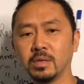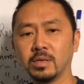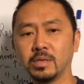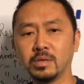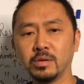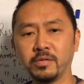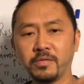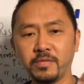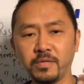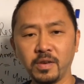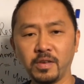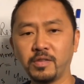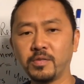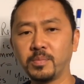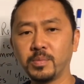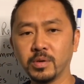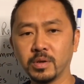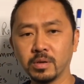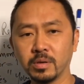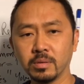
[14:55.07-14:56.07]
to a
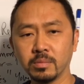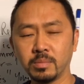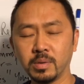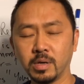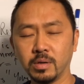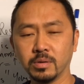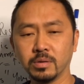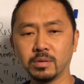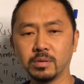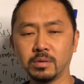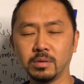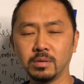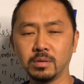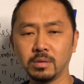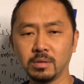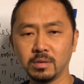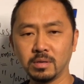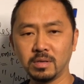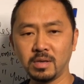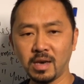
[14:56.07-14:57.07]
Facebook post?
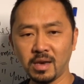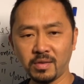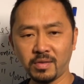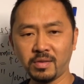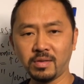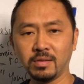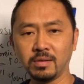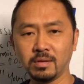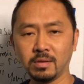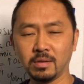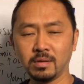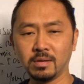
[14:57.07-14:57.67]
Yes?